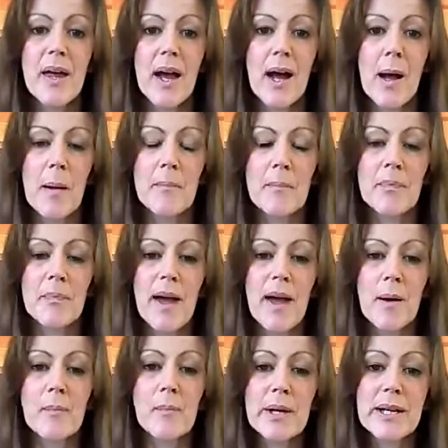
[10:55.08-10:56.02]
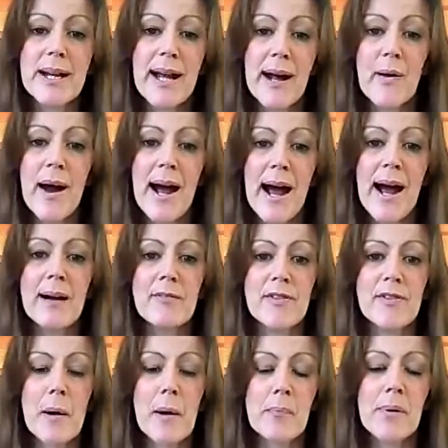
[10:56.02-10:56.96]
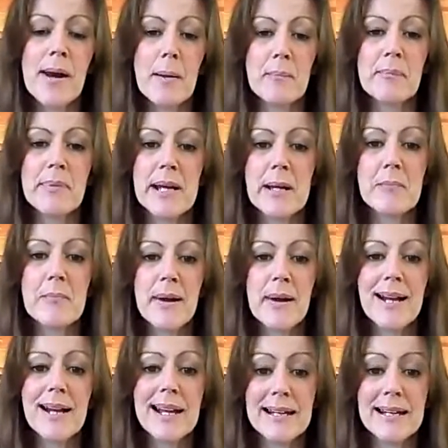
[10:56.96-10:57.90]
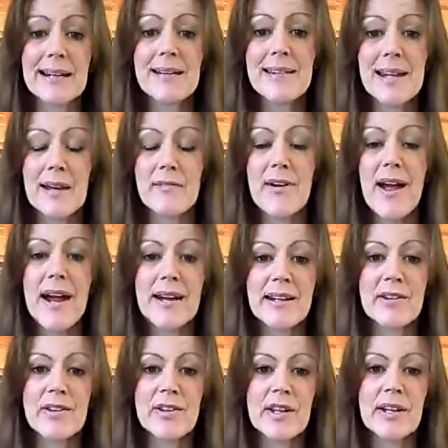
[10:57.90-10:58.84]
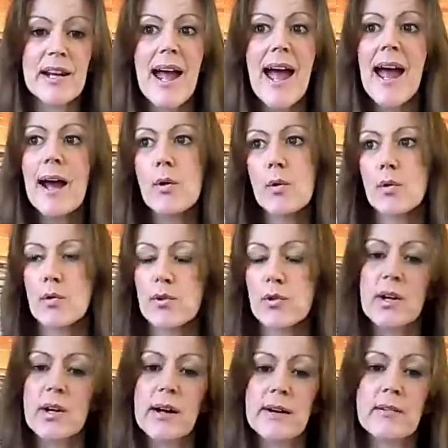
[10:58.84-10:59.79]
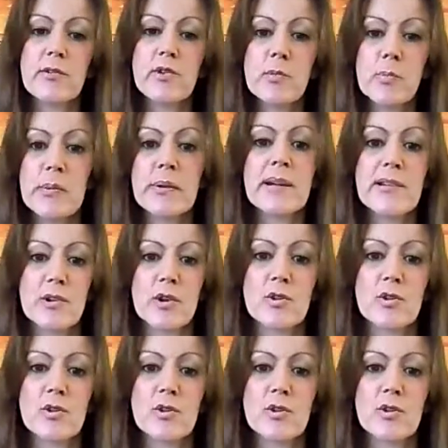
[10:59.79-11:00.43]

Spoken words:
And we now have that plan B in place if anything else kind of springs